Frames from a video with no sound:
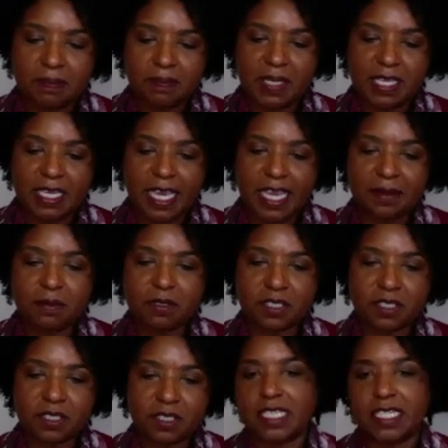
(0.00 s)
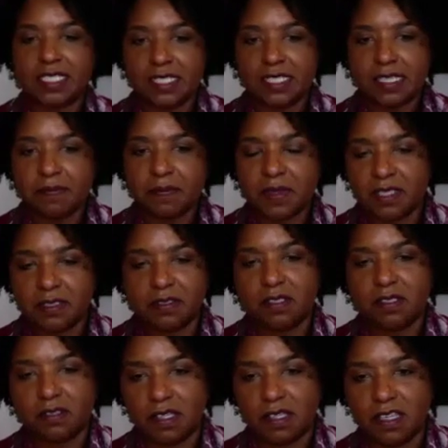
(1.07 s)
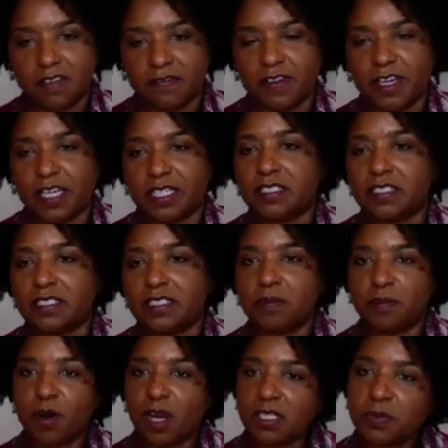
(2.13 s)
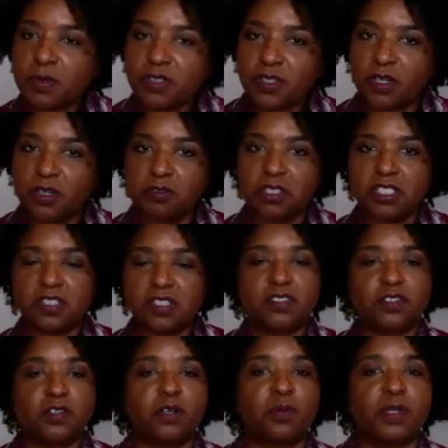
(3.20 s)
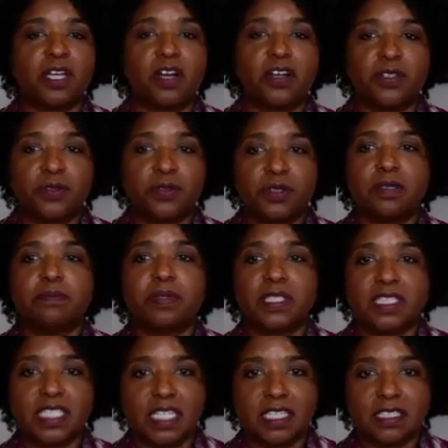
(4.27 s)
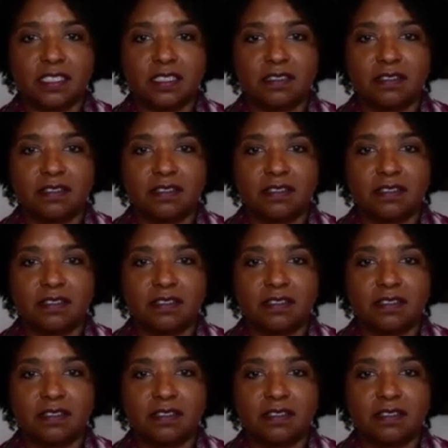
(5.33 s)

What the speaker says: be able to say something in the effect, in the Prosperous Coach, it says, are you complete?